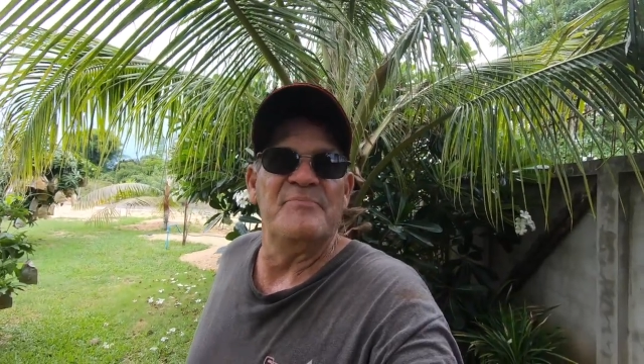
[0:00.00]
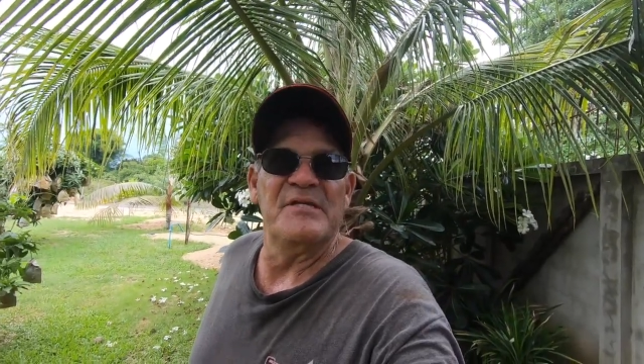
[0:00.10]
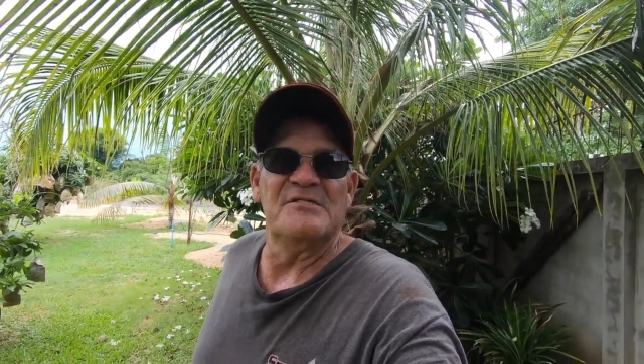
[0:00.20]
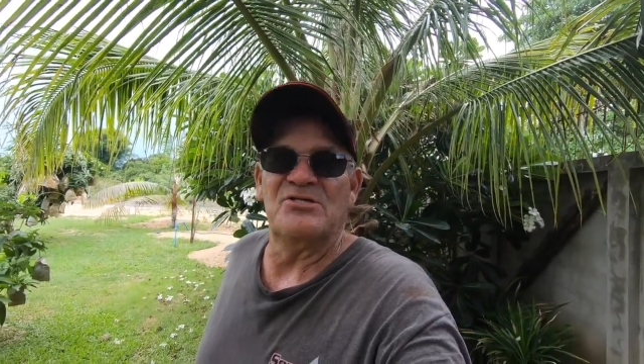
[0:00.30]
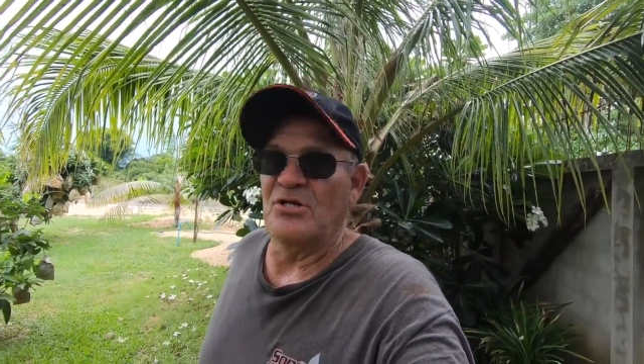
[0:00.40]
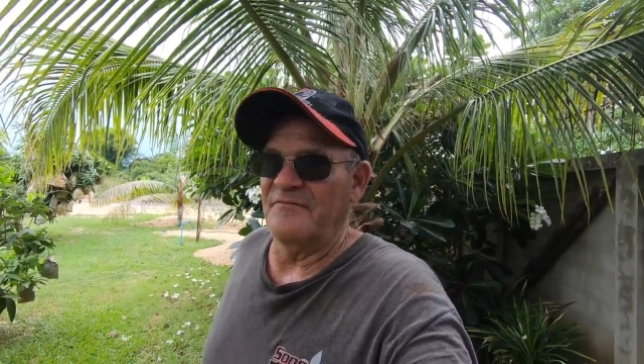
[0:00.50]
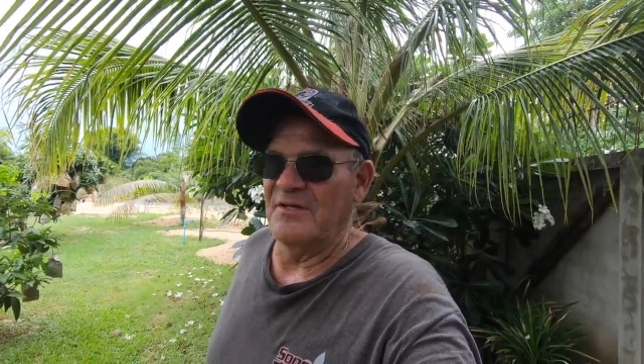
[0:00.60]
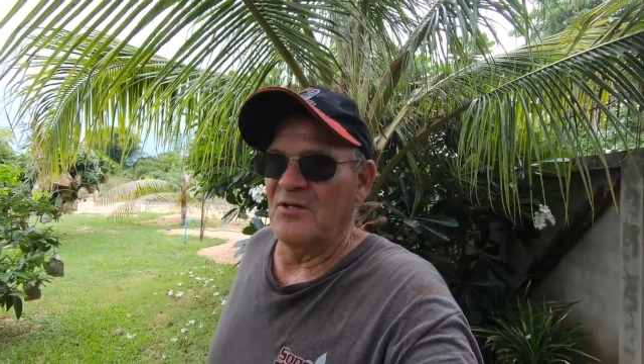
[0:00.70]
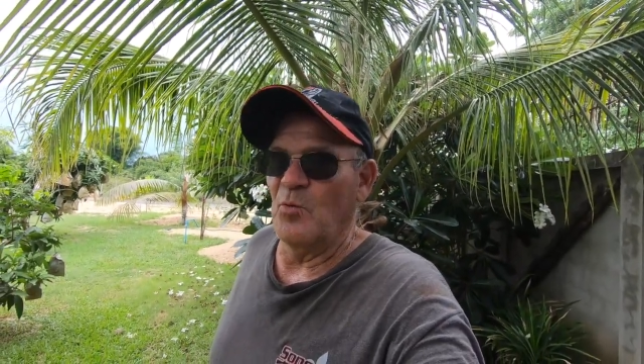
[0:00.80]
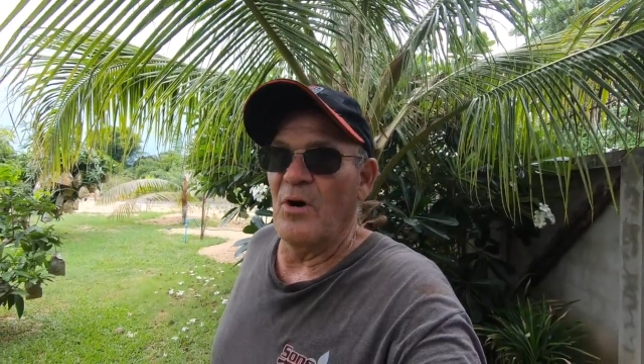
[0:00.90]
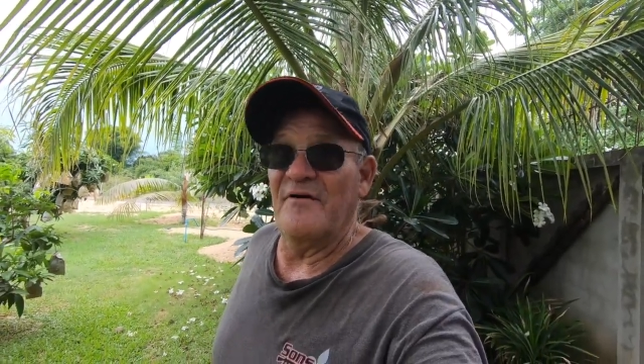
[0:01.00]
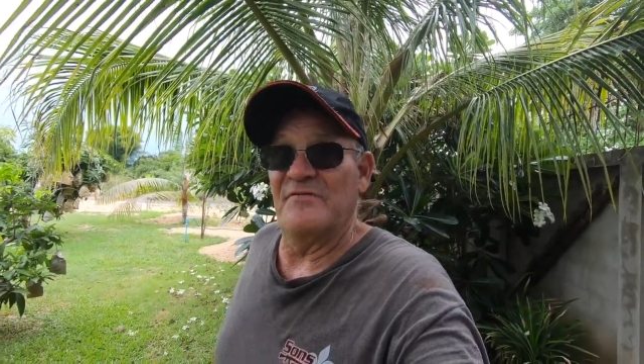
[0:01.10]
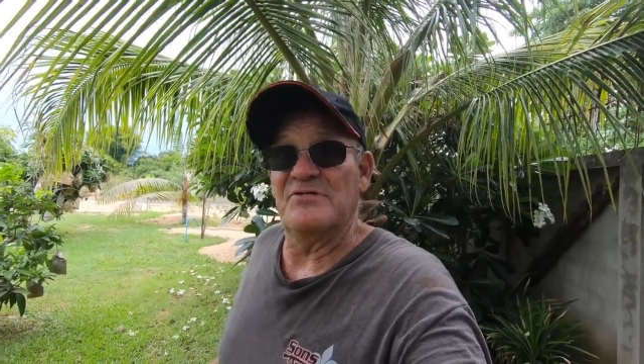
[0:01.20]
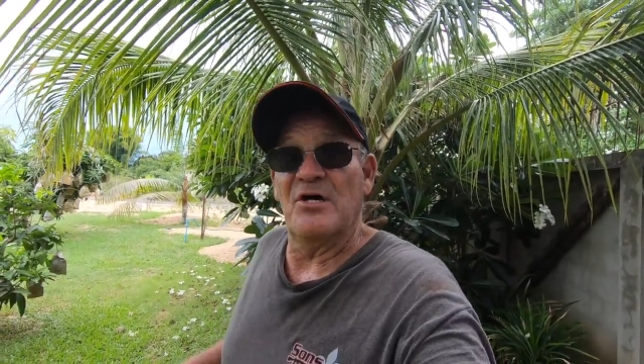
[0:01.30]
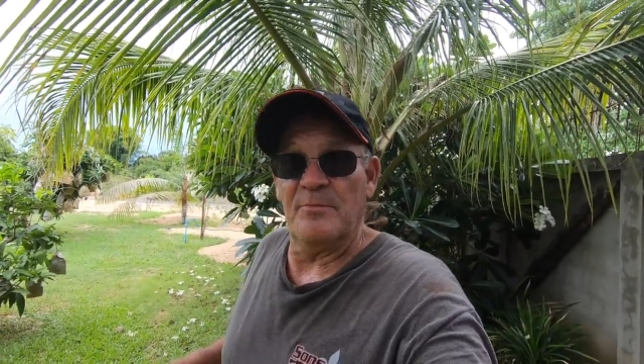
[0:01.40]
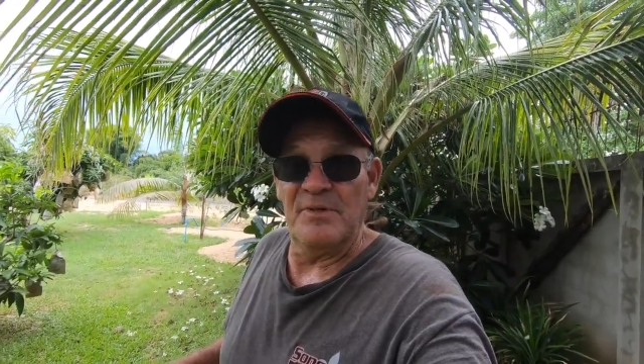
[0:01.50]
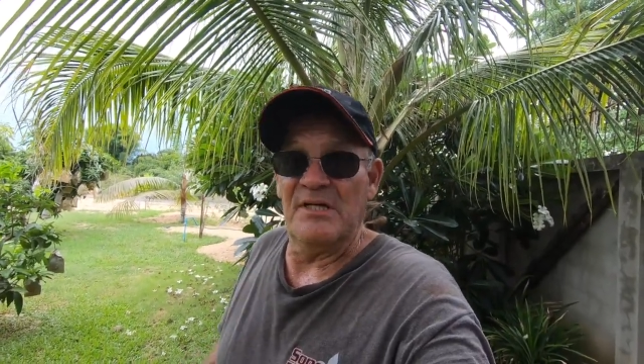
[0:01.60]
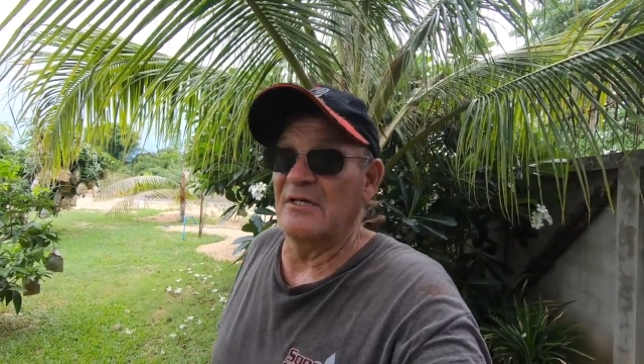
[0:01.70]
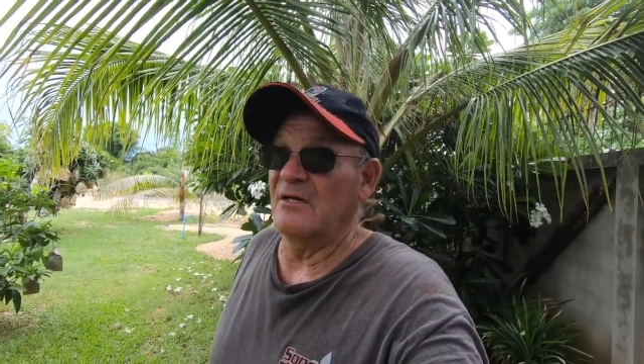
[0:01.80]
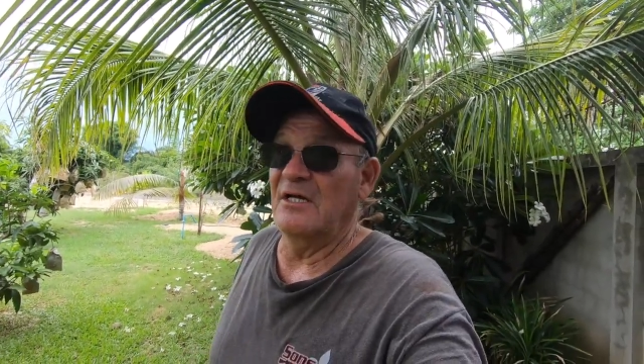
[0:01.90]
stuff that the wife is going to be in,